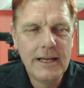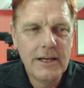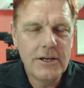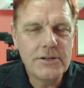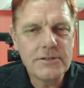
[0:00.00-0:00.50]

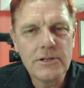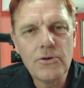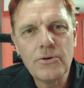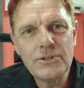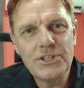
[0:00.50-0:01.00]
who's
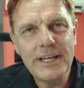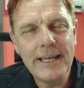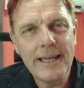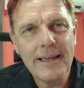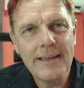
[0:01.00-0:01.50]

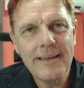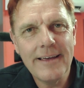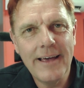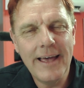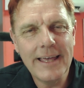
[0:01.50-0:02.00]
launching
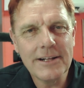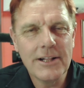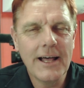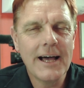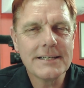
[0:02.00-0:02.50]
a
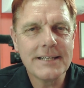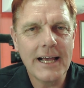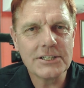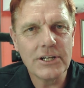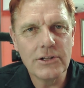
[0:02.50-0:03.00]
class
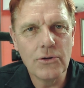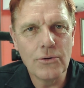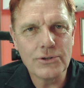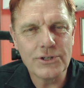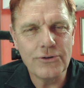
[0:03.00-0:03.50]
action
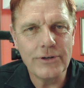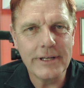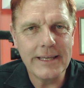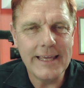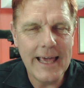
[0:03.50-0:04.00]
lawsuit
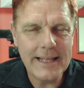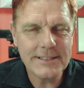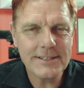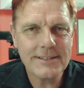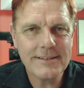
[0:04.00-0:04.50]

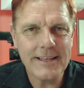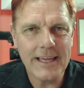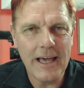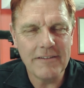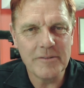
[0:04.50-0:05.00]
against the
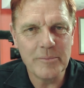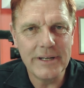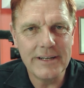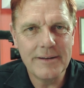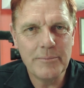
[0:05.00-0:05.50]
government